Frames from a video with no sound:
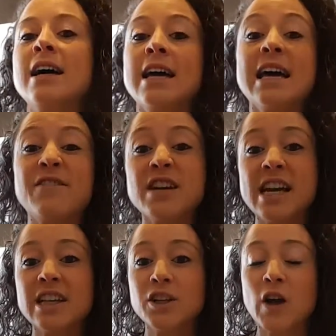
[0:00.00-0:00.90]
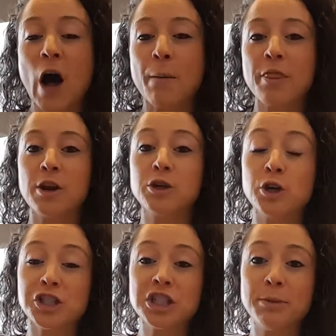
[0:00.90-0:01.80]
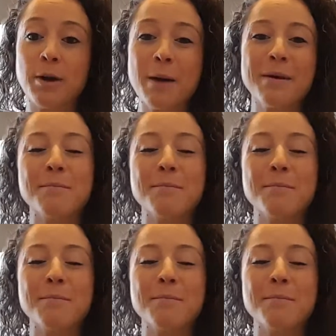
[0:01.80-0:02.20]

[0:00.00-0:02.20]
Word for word: if you need a little help in the nutrition department,